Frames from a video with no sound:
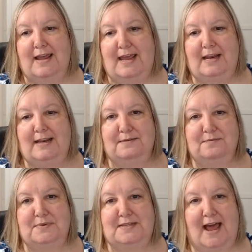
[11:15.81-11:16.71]
It
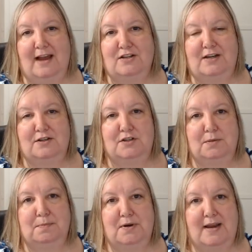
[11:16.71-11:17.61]
was actually a
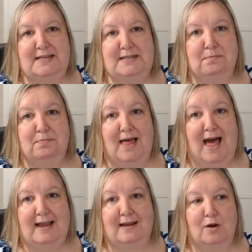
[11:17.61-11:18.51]
super nice
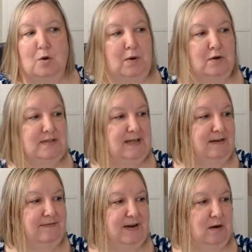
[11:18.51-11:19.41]
black
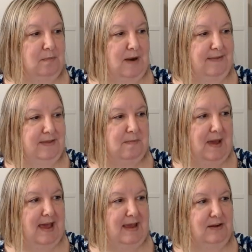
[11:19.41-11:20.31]
quilted Vera Bradley
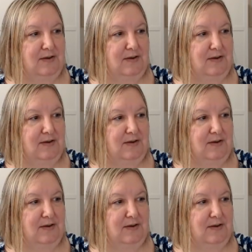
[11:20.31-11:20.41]
bag.